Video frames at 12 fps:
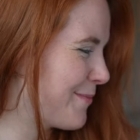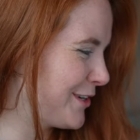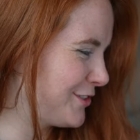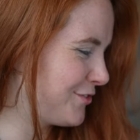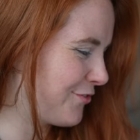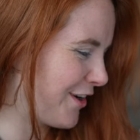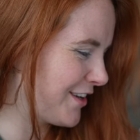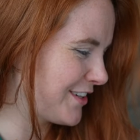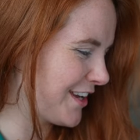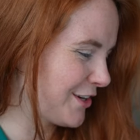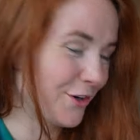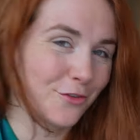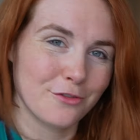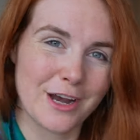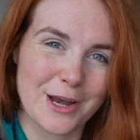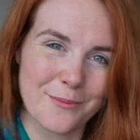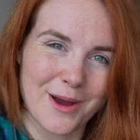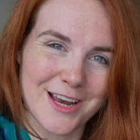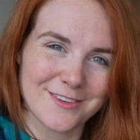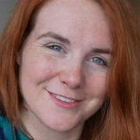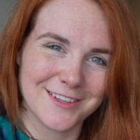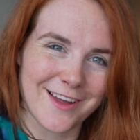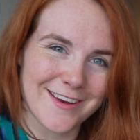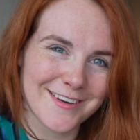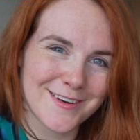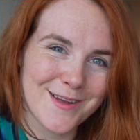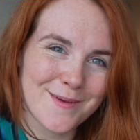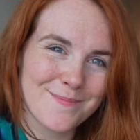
much fun and a great way to learn.